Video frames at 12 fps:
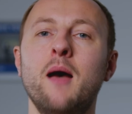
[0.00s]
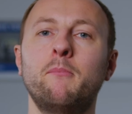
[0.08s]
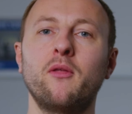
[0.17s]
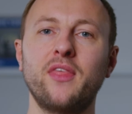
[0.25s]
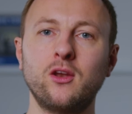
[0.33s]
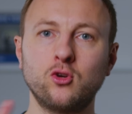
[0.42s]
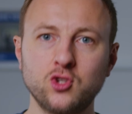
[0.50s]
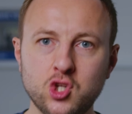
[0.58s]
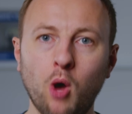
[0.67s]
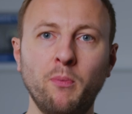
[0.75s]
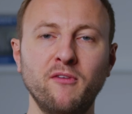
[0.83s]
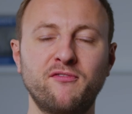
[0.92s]
But then on
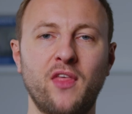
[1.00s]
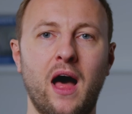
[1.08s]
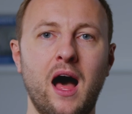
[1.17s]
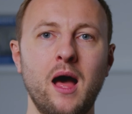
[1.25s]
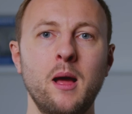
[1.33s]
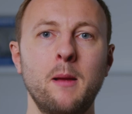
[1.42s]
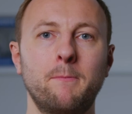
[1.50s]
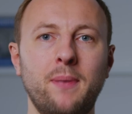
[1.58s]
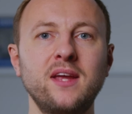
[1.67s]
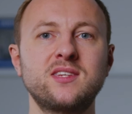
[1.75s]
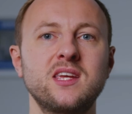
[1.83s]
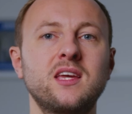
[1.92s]
top of that,
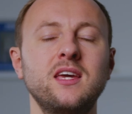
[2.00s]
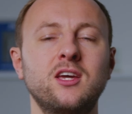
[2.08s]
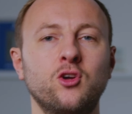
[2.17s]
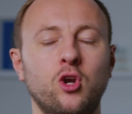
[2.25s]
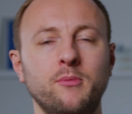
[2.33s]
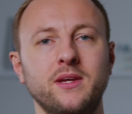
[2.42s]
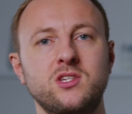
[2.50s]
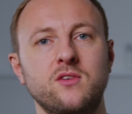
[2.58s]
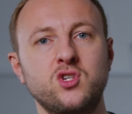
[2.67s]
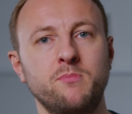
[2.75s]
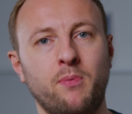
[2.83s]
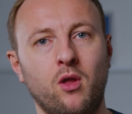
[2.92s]
basic economics of
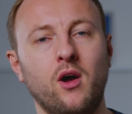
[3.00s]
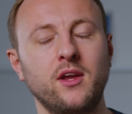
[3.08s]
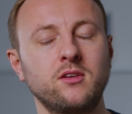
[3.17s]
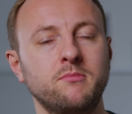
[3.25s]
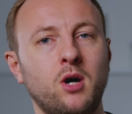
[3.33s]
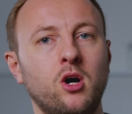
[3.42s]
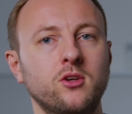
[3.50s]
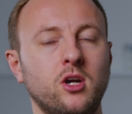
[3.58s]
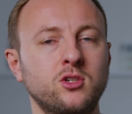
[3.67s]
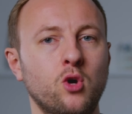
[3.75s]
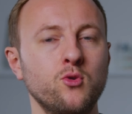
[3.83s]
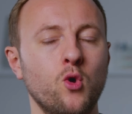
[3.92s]
supply and demand.
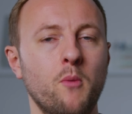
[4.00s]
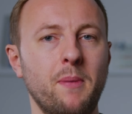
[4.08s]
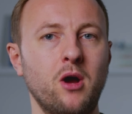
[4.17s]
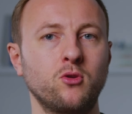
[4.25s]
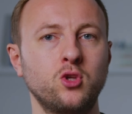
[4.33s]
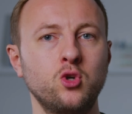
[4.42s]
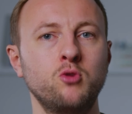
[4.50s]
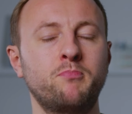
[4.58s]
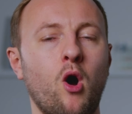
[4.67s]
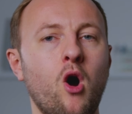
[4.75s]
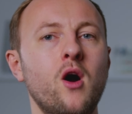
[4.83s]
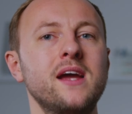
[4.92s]
I don't know about you,
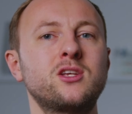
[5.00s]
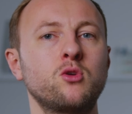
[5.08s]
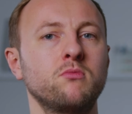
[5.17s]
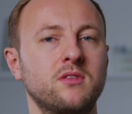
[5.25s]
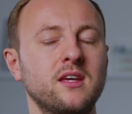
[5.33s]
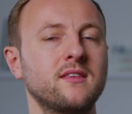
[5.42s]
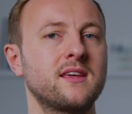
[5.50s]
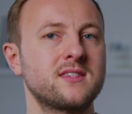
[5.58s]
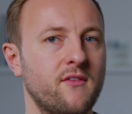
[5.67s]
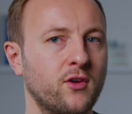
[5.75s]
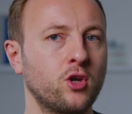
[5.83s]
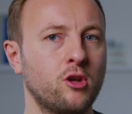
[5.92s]
but I don't think there's
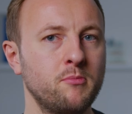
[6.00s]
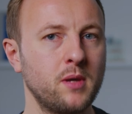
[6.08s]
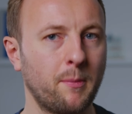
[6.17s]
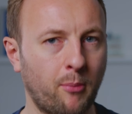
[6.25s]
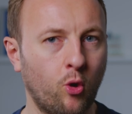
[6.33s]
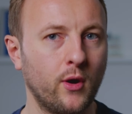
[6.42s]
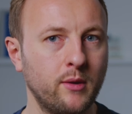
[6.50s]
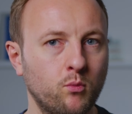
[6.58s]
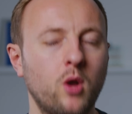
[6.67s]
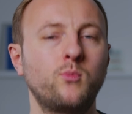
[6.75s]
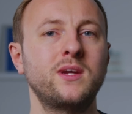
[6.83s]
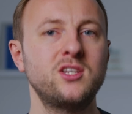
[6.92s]
ever going to be a point
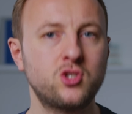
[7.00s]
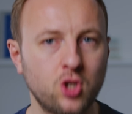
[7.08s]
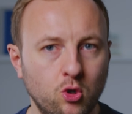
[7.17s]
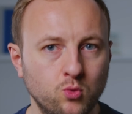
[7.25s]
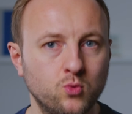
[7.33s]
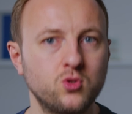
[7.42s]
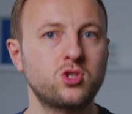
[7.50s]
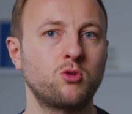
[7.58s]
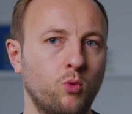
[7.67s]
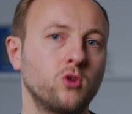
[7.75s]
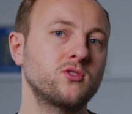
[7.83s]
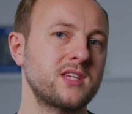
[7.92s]
where we don't
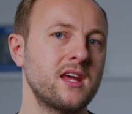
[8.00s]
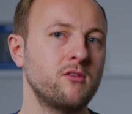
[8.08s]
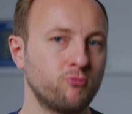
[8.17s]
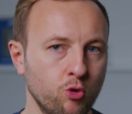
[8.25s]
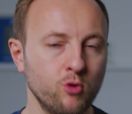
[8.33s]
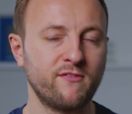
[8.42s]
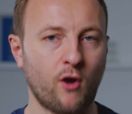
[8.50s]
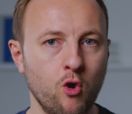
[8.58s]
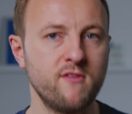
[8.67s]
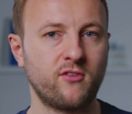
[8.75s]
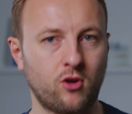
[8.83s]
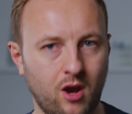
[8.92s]
want a roof
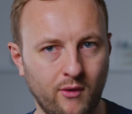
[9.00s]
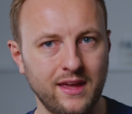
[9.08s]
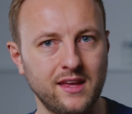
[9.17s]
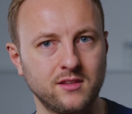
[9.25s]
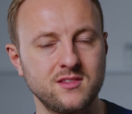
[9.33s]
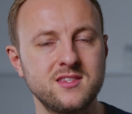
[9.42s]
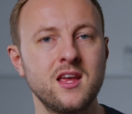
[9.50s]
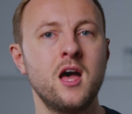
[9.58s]
over our heads.